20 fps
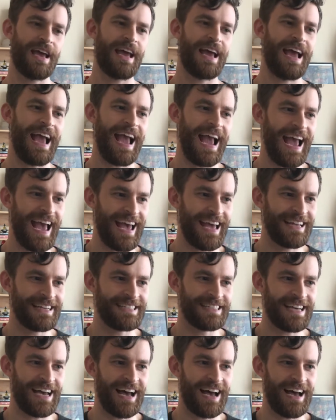
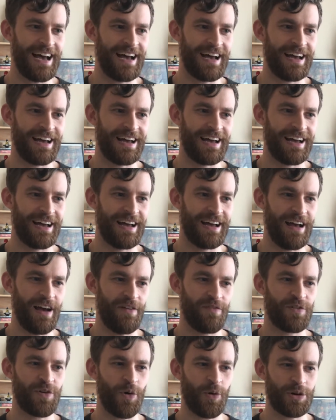And
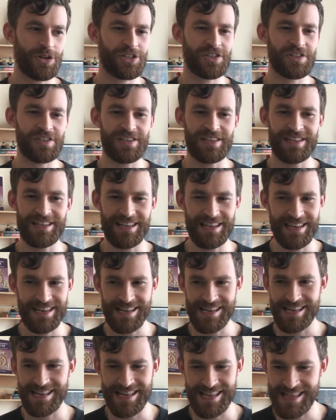of course,
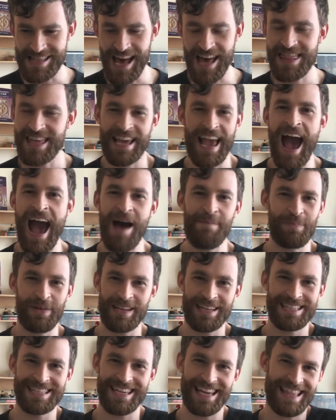nothing
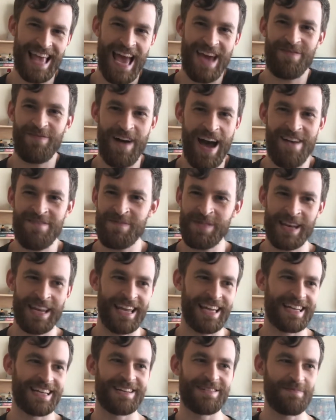happened in that
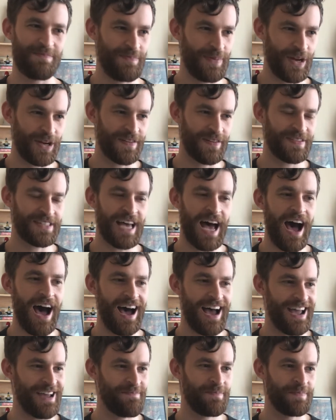5-minute period of
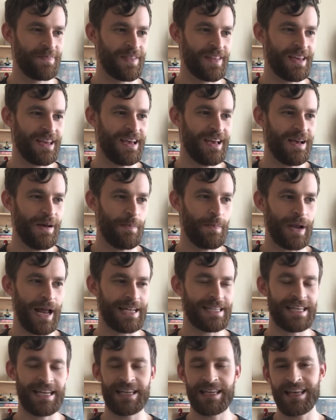time, but I
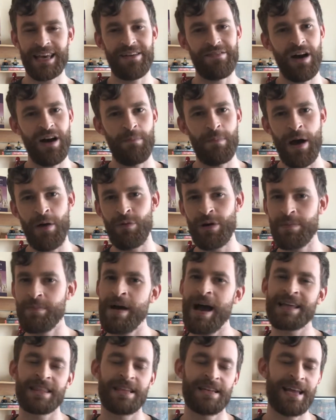didn't give up. I went
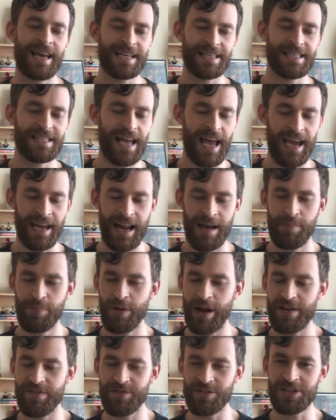back the next day, and I
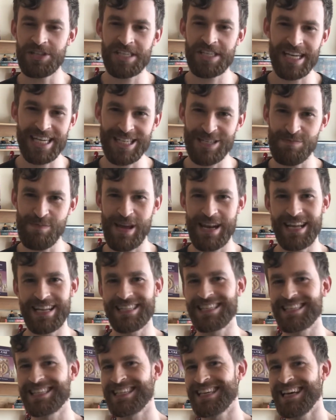prayed for 6
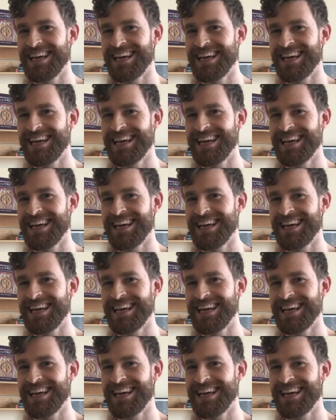minutes.